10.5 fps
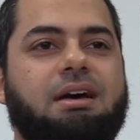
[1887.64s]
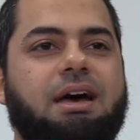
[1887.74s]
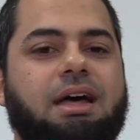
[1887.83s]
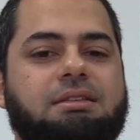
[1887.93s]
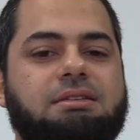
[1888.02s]

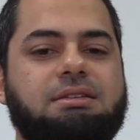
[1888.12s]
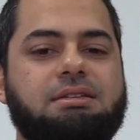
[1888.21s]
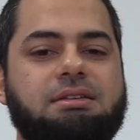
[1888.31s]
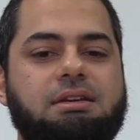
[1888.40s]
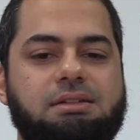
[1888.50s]

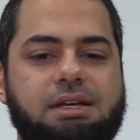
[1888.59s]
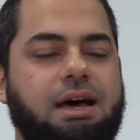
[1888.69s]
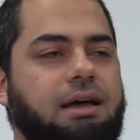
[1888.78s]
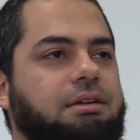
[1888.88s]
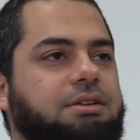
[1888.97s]

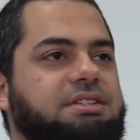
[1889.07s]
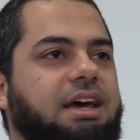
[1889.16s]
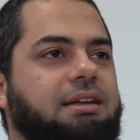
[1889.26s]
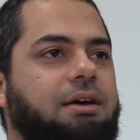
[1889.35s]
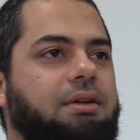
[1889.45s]
I can
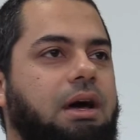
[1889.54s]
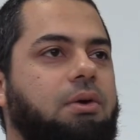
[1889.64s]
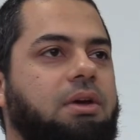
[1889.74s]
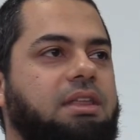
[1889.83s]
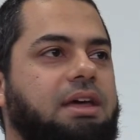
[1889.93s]
understand how
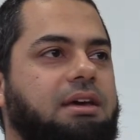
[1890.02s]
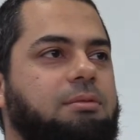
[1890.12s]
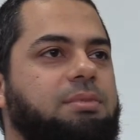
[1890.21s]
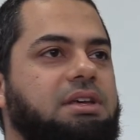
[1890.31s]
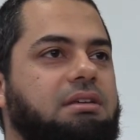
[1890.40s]
annoying that
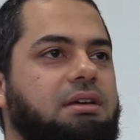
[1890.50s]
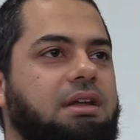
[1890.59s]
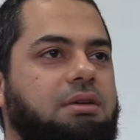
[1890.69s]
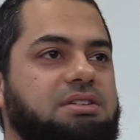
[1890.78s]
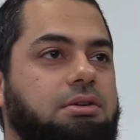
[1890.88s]
can be
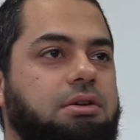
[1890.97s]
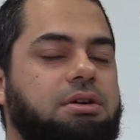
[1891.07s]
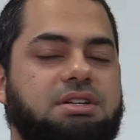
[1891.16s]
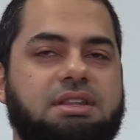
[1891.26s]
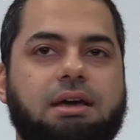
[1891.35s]
and how
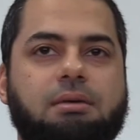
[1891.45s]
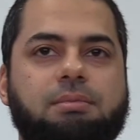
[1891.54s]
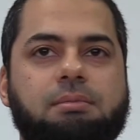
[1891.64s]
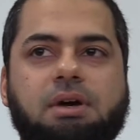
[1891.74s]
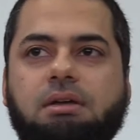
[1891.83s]
discouraging that
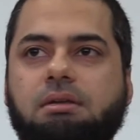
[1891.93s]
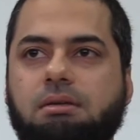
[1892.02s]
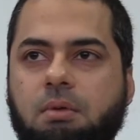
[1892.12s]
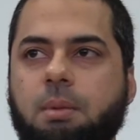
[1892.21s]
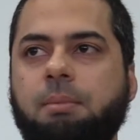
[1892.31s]
can be. But
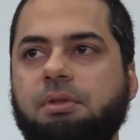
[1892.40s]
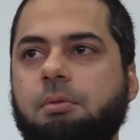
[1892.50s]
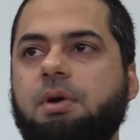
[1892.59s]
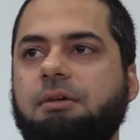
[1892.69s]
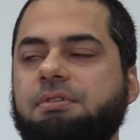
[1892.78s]
remember,
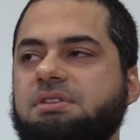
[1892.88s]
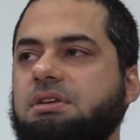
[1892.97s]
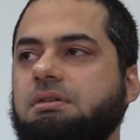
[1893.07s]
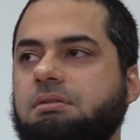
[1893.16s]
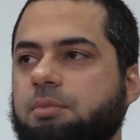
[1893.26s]
the prophets
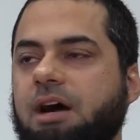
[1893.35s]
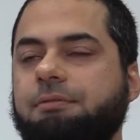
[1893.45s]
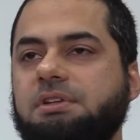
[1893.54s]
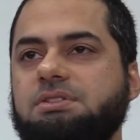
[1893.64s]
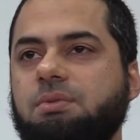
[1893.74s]

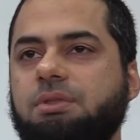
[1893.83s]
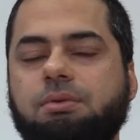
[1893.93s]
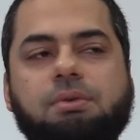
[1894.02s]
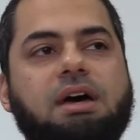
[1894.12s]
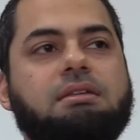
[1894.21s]
went
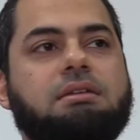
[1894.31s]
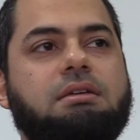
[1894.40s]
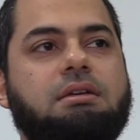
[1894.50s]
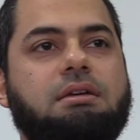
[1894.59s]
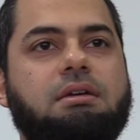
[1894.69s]
through that,
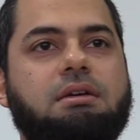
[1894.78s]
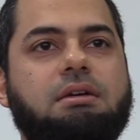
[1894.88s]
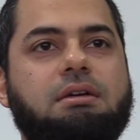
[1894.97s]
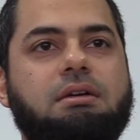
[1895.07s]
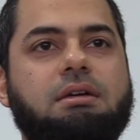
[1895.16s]

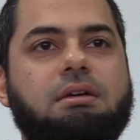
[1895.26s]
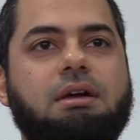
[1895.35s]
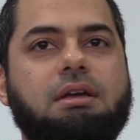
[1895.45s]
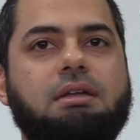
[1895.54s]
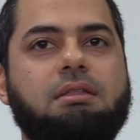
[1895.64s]

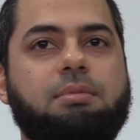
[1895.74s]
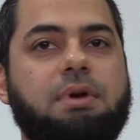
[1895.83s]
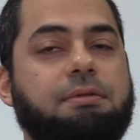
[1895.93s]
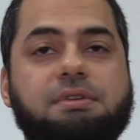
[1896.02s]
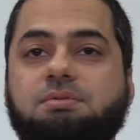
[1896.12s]
right? The
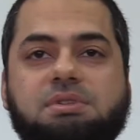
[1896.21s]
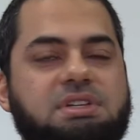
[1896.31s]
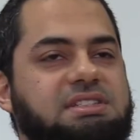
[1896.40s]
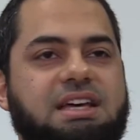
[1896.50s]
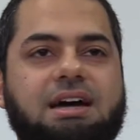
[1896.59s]
prophets
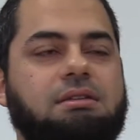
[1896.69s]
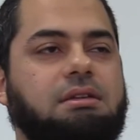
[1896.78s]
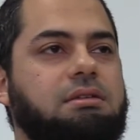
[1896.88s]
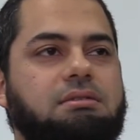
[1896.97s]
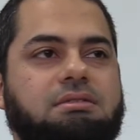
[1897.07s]
went
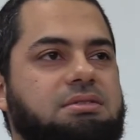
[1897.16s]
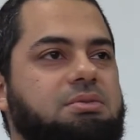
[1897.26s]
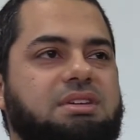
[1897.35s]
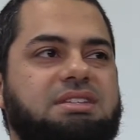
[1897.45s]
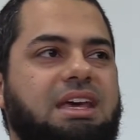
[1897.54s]
exactly
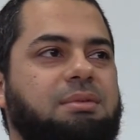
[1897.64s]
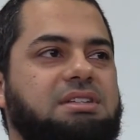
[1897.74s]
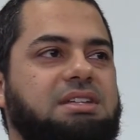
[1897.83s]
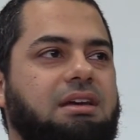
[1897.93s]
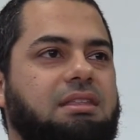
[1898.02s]
through the same
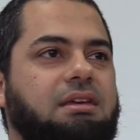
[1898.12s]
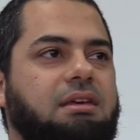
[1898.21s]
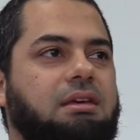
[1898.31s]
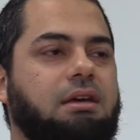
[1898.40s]
exact thing.